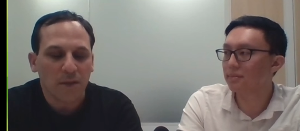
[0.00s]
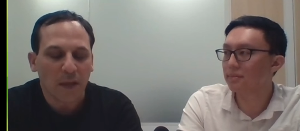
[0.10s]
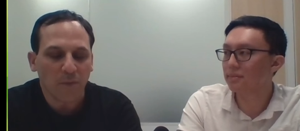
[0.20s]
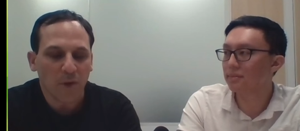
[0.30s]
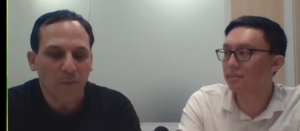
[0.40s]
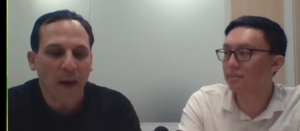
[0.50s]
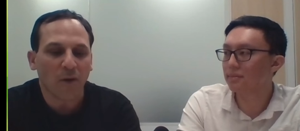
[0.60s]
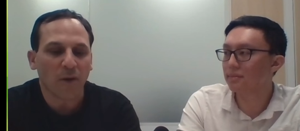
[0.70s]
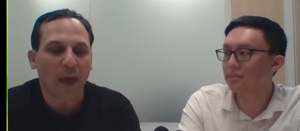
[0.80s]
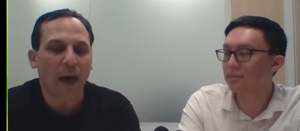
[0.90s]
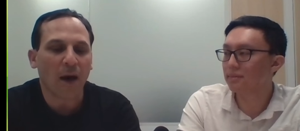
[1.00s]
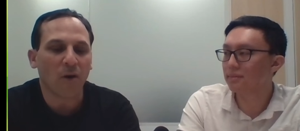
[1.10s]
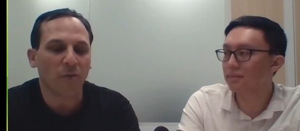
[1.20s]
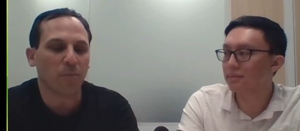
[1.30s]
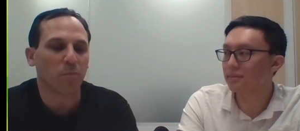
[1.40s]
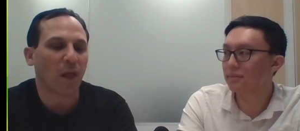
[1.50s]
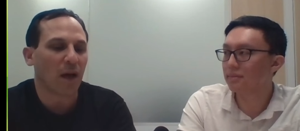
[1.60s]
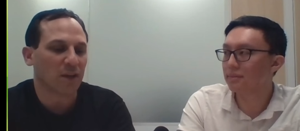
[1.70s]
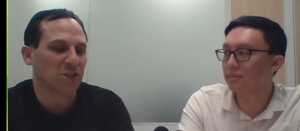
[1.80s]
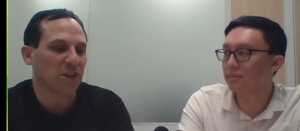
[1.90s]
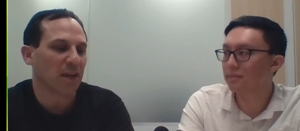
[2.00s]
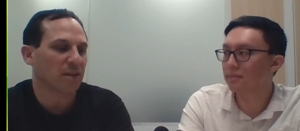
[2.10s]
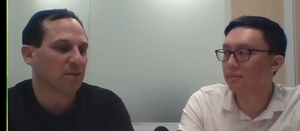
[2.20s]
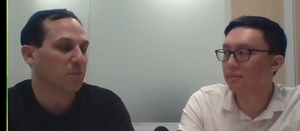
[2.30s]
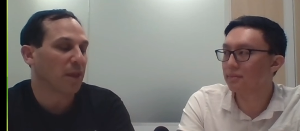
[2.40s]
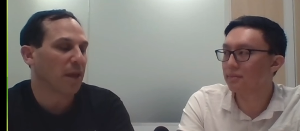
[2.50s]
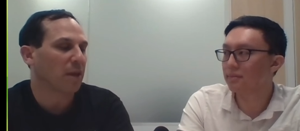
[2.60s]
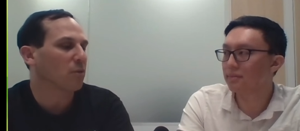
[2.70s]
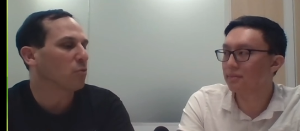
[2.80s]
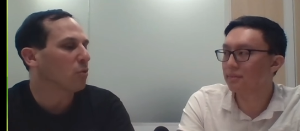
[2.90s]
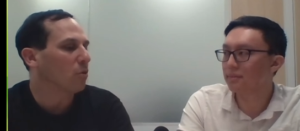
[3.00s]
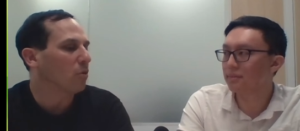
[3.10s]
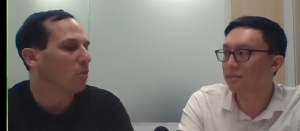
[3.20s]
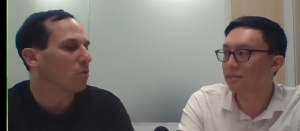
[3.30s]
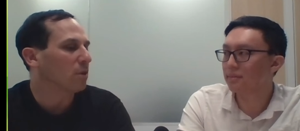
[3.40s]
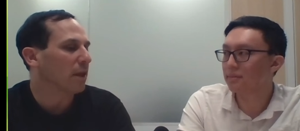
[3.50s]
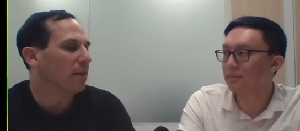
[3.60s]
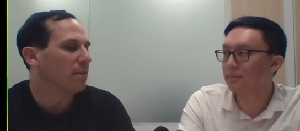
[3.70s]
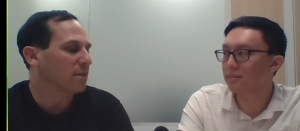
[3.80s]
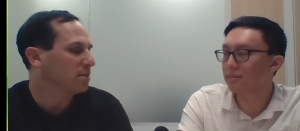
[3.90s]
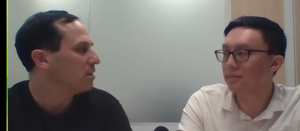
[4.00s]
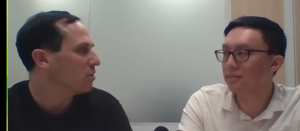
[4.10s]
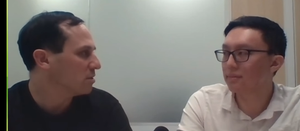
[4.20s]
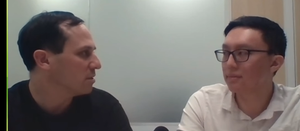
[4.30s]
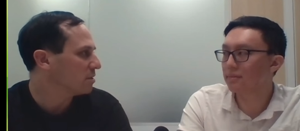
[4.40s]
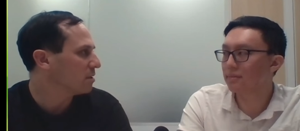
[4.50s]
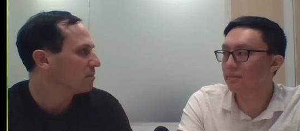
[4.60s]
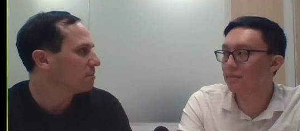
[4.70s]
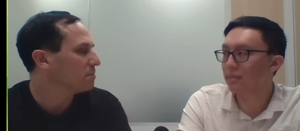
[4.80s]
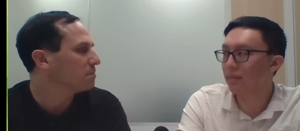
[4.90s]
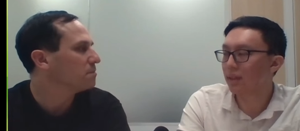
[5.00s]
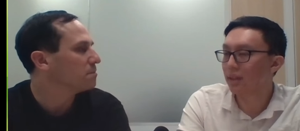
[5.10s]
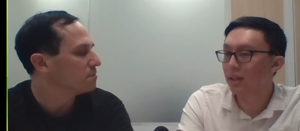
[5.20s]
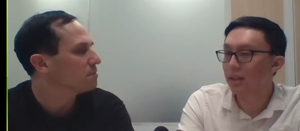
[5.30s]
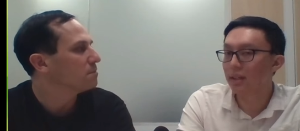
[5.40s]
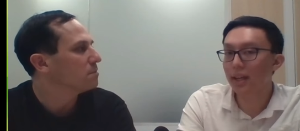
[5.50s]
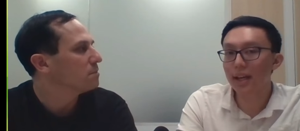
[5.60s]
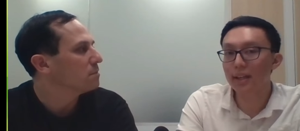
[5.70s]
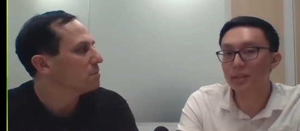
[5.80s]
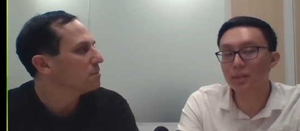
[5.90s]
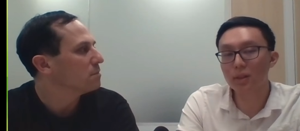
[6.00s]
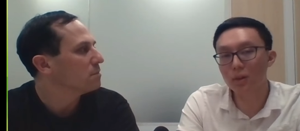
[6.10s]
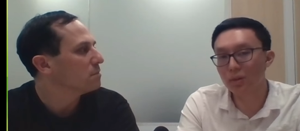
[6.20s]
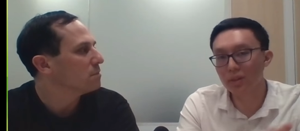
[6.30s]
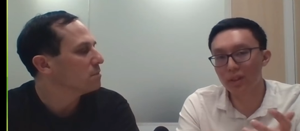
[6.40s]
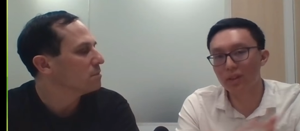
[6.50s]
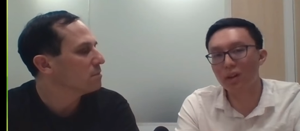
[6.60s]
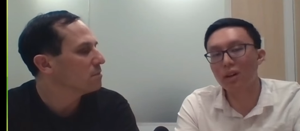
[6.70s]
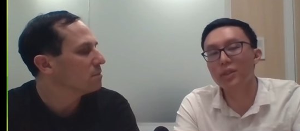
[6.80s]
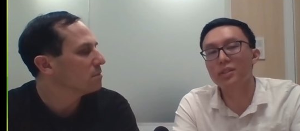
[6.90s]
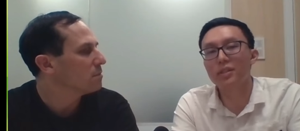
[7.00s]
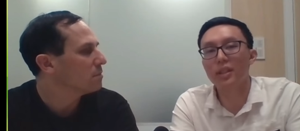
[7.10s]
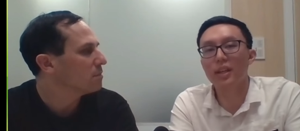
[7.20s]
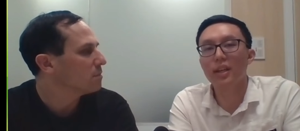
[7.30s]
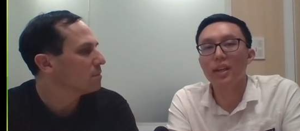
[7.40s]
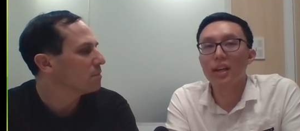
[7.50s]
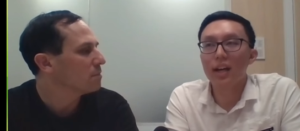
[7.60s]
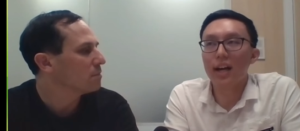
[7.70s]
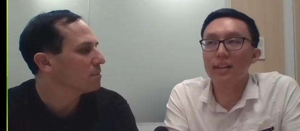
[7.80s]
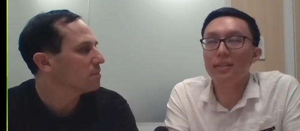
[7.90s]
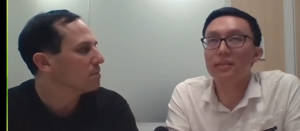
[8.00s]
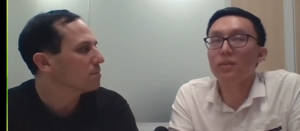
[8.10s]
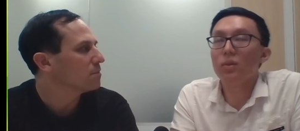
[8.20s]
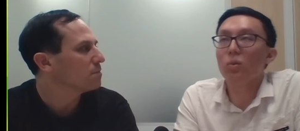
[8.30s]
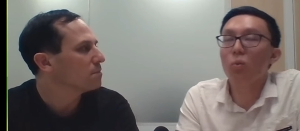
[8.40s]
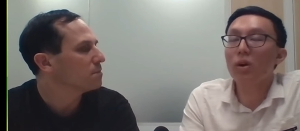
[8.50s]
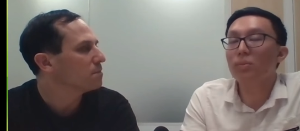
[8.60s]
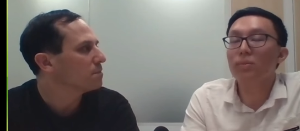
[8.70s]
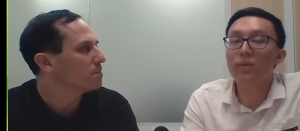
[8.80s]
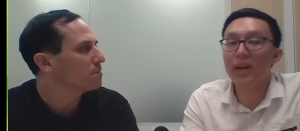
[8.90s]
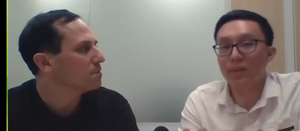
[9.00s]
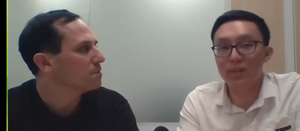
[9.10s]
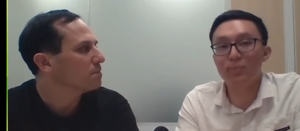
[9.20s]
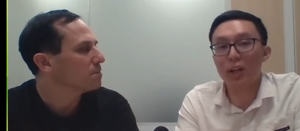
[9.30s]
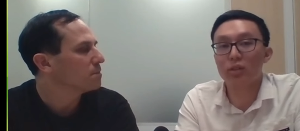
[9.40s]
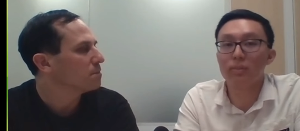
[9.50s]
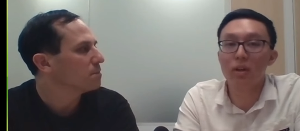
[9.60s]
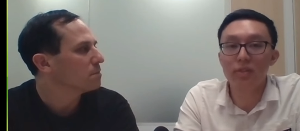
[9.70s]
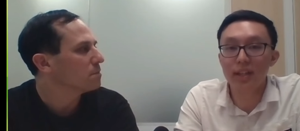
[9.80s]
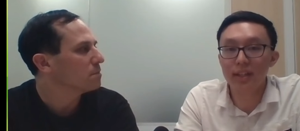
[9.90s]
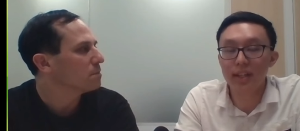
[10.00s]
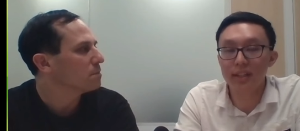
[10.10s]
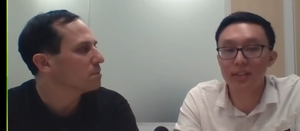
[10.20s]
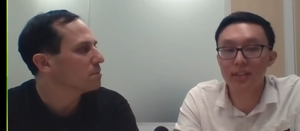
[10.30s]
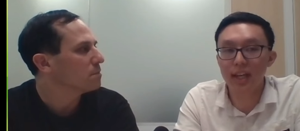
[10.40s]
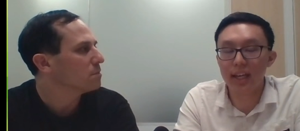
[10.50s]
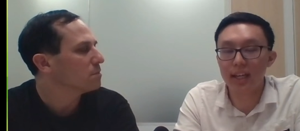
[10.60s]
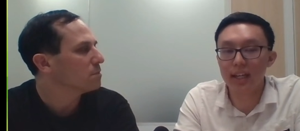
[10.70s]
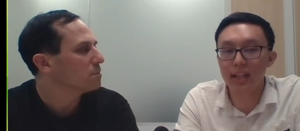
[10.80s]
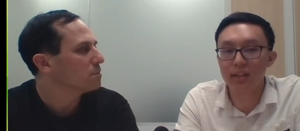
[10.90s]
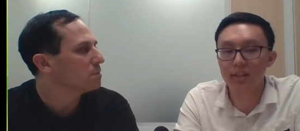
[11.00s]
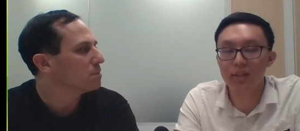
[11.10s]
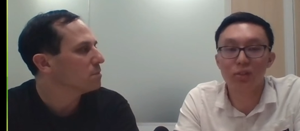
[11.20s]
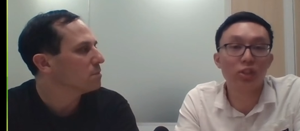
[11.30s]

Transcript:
Speaker 1: tell me about how the blockchain is playing a role in this ecosystem.
Speaker 2: Yeah, so you know, obviously, at one spectrum of it, it's a you know